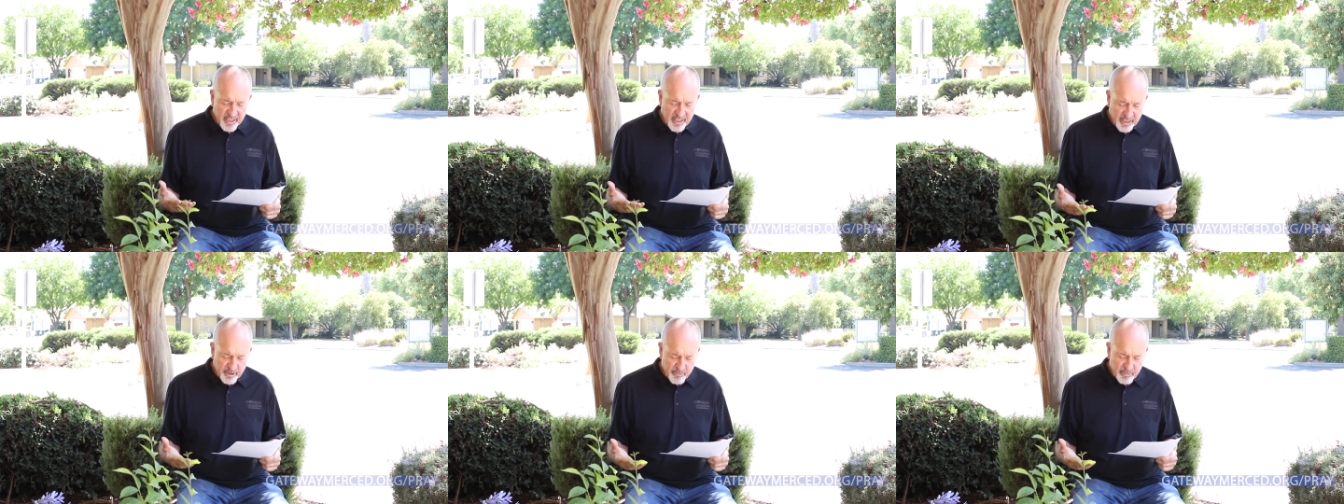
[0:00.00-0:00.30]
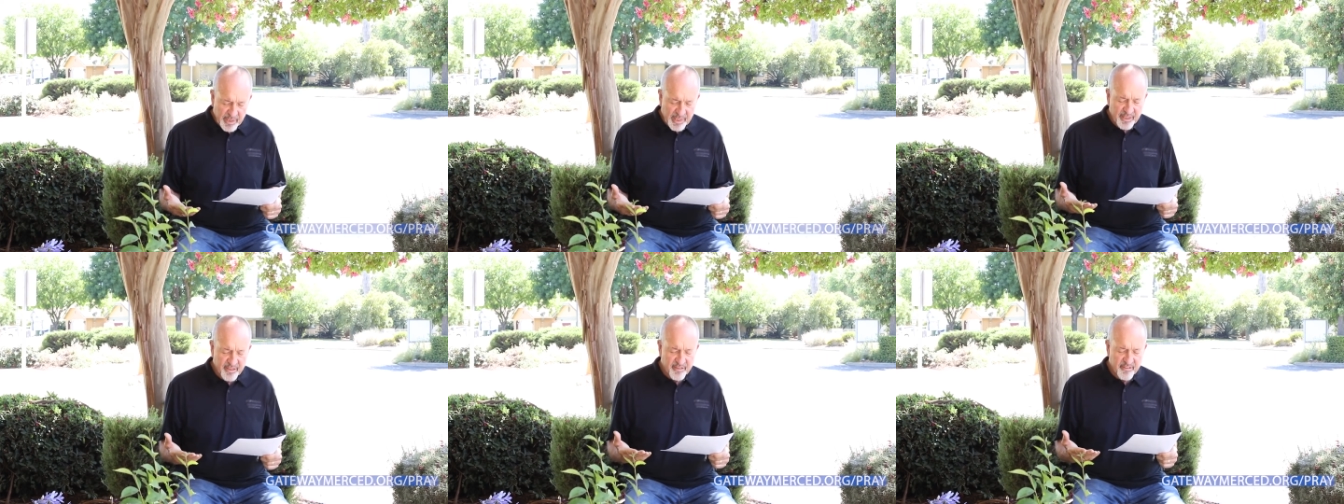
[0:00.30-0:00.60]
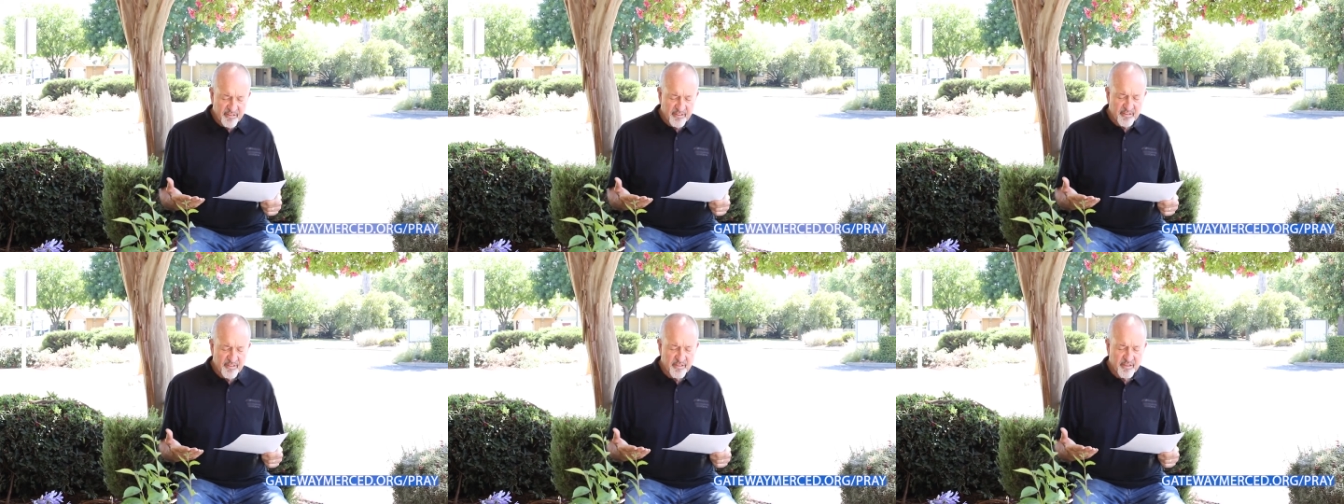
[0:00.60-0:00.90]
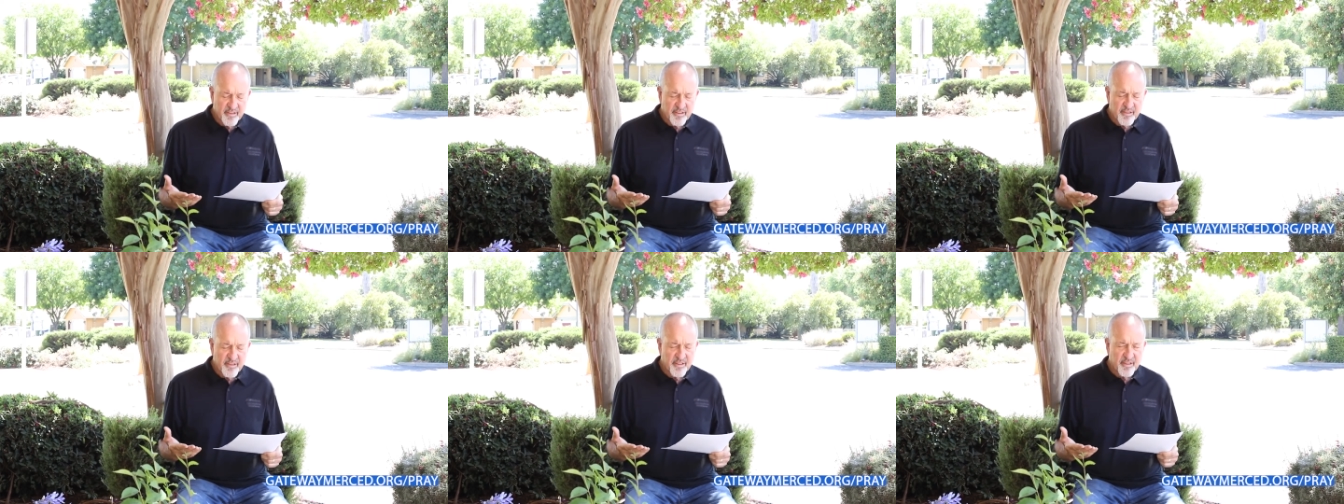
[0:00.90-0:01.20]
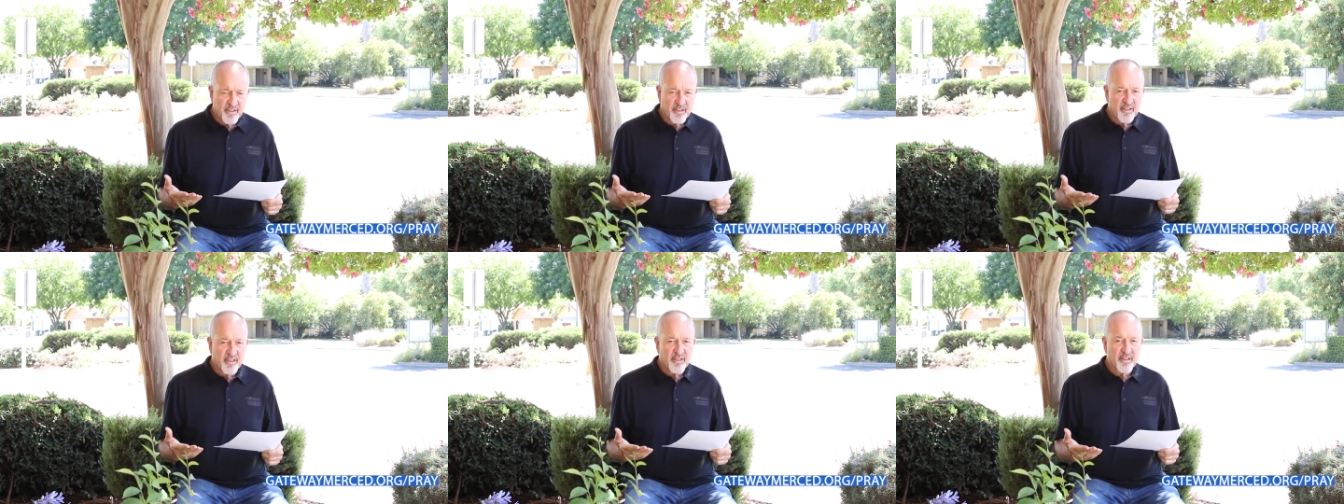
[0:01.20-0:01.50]
Amen.
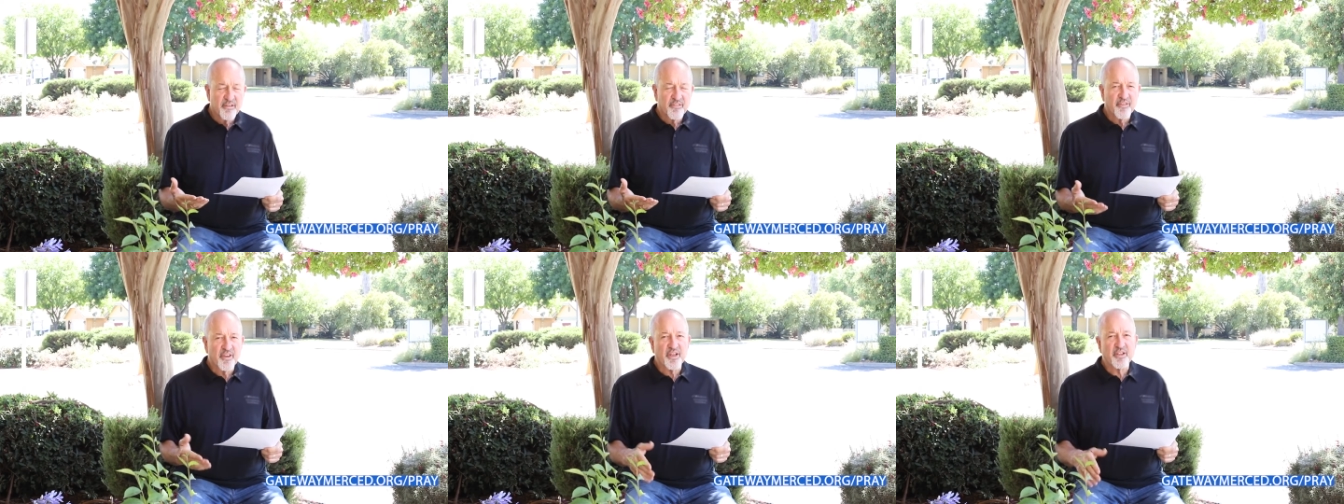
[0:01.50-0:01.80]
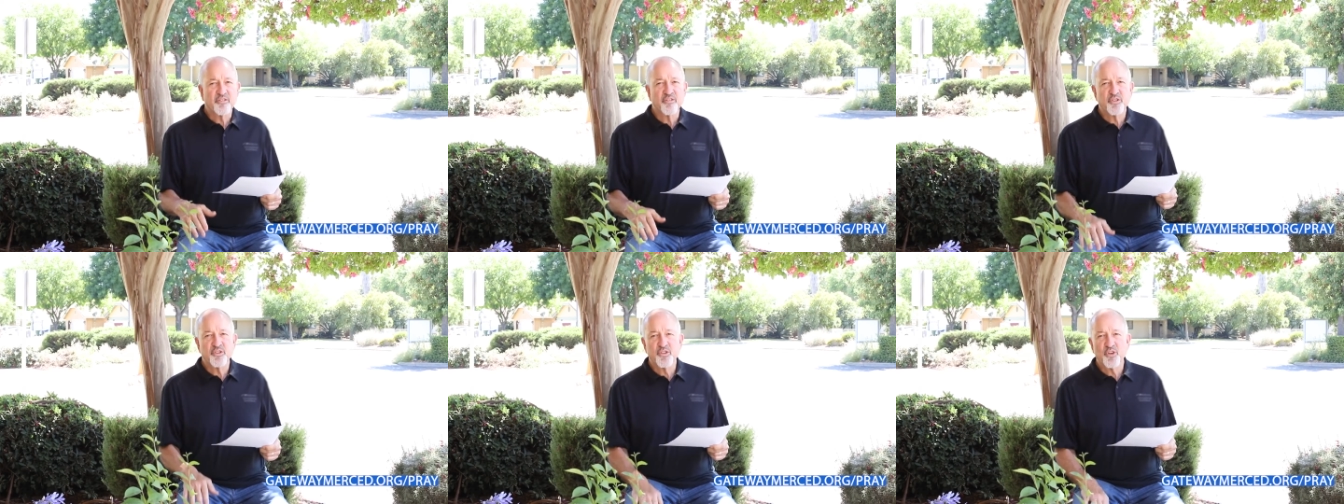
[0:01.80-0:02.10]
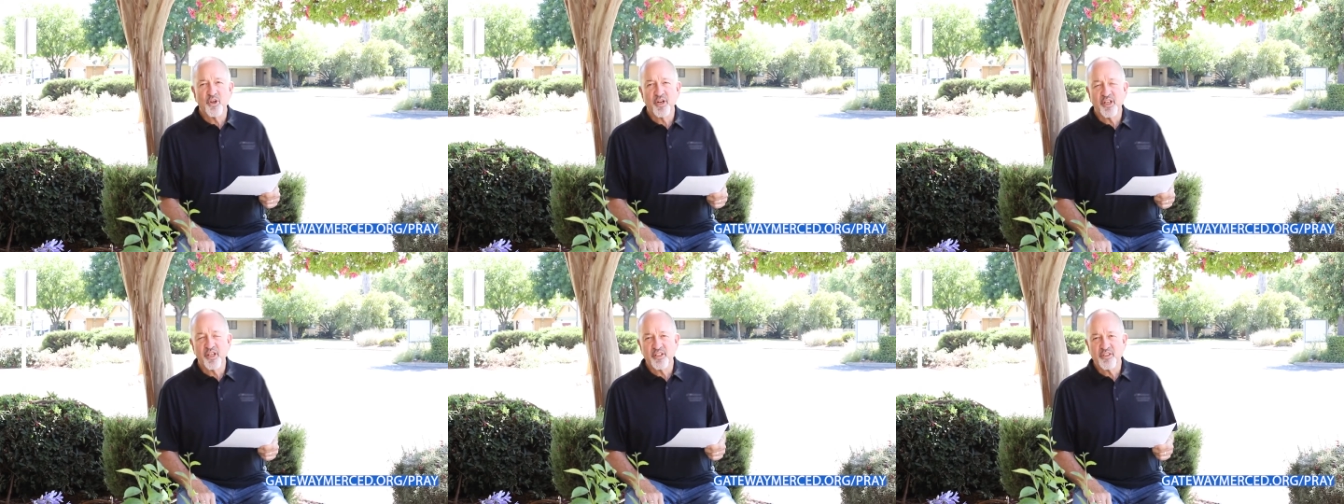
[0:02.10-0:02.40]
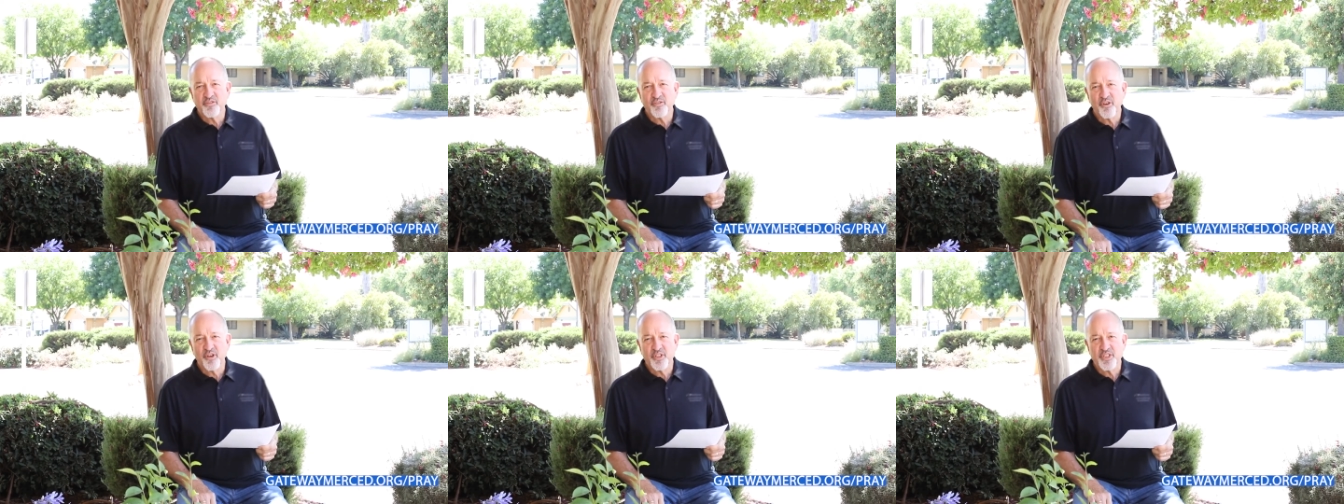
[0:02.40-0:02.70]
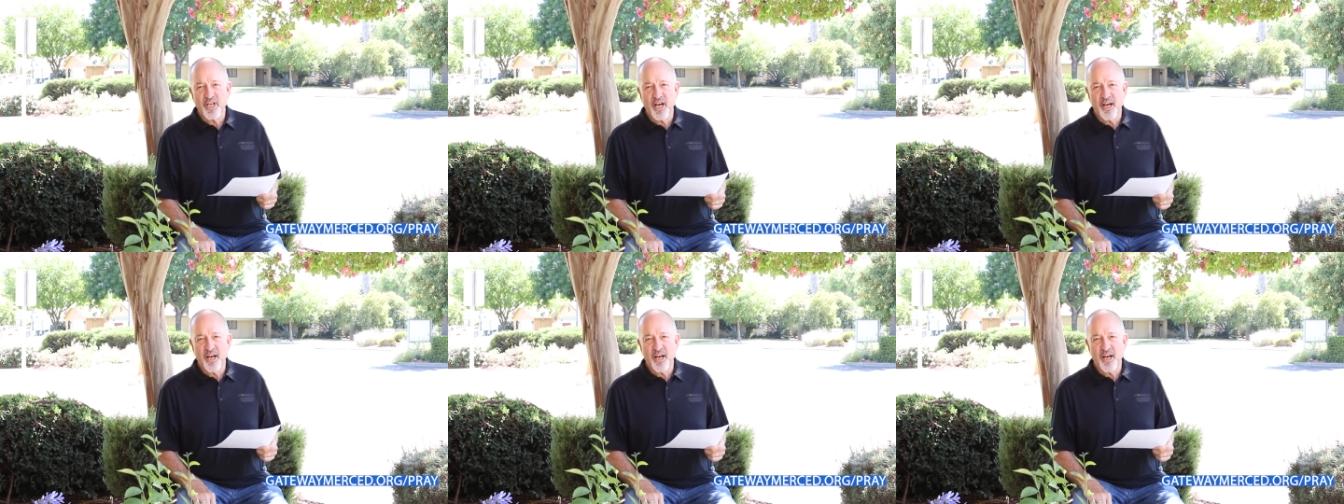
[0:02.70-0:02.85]
Thanks for joining us for our